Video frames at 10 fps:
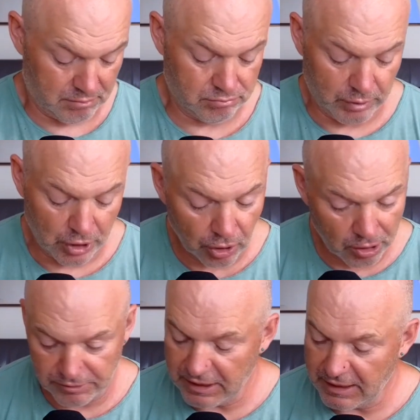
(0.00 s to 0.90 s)
We
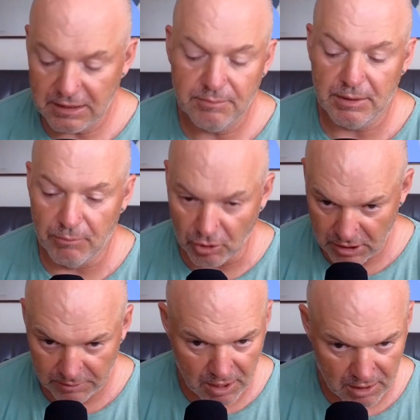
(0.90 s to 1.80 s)
all need to be
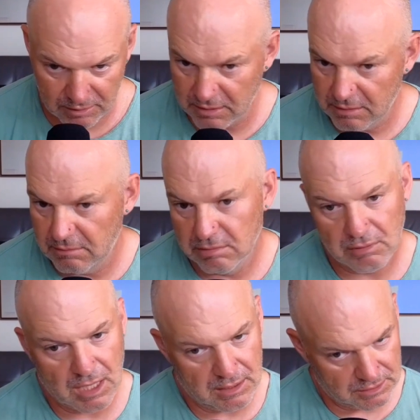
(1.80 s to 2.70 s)
emotionally bonded,
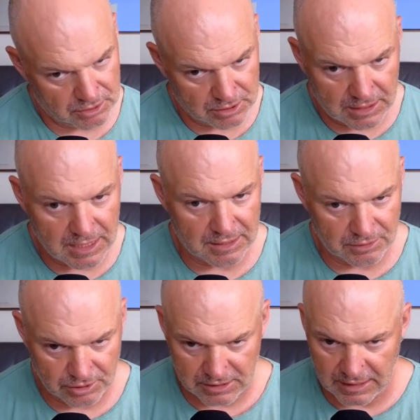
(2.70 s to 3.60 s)
right? Let's just
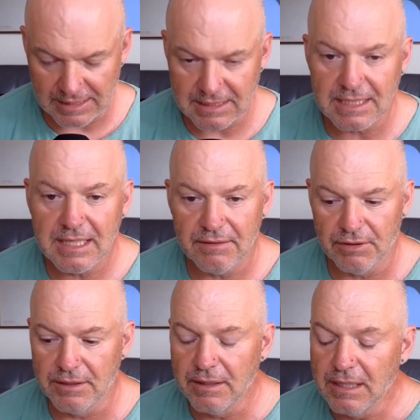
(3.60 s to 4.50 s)
say that's a
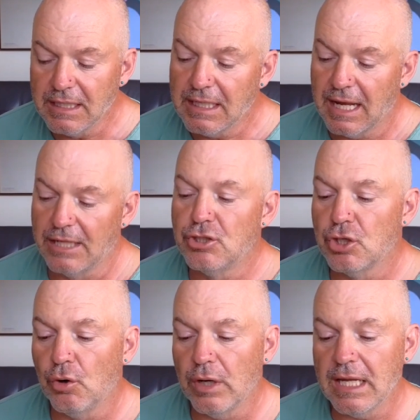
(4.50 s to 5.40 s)
given. And
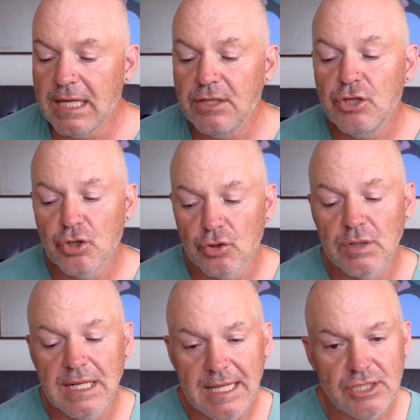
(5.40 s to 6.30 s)
so in your
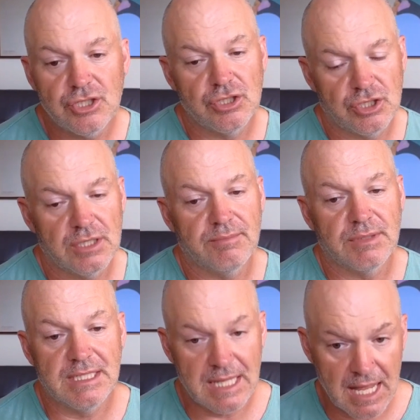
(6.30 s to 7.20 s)
relationship
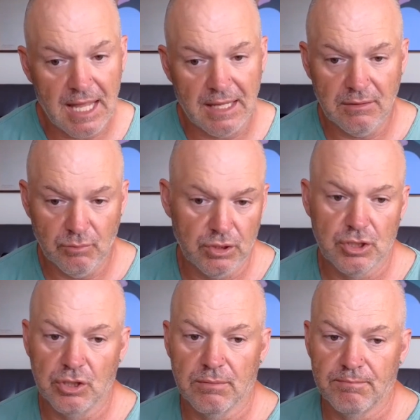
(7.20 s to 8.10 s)
today with
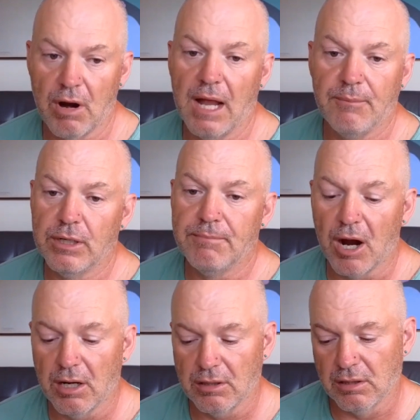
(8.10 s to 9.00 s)
your primary
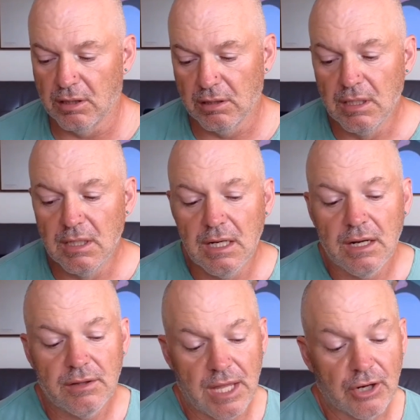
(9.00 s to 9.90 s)
partner,
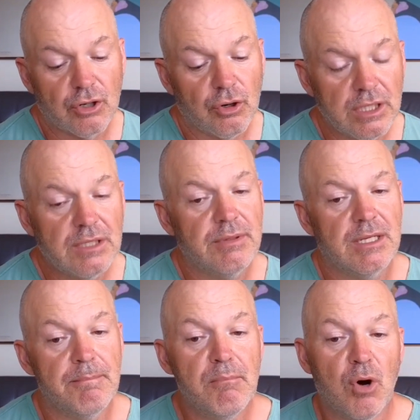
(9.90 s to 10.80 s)
they are going to be
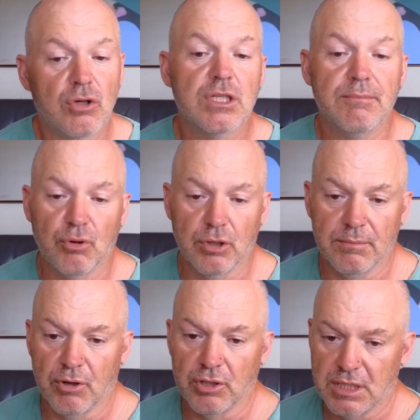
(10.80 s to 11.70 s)
the most
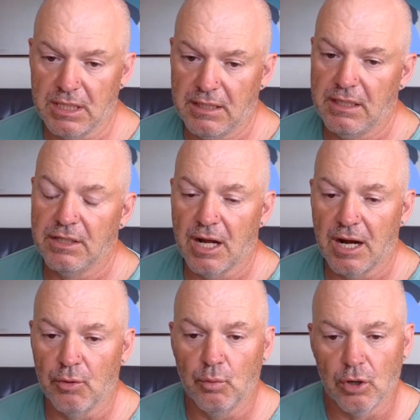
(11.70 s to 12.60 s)
important person in the
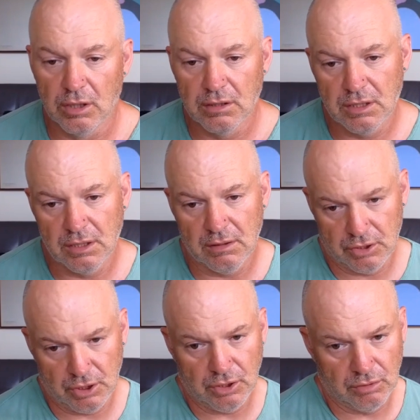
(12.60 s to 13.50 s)
entire world
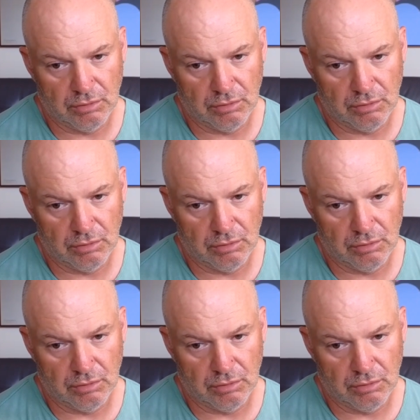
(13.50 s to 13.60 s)
to you.